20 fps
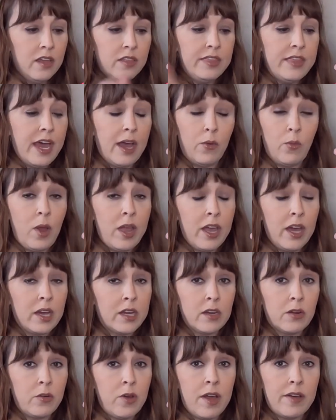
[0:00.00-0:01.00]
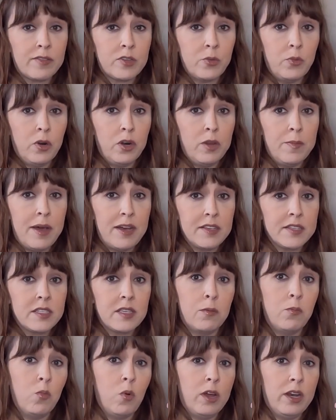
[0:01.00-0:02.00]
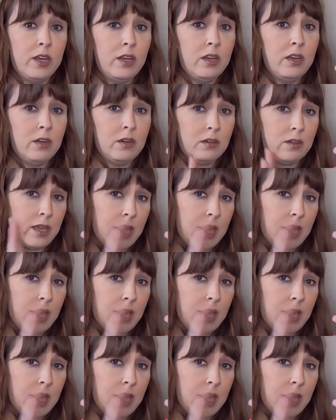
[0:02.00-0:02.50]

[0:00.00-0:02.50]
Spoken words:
That way I don't have to worry about someone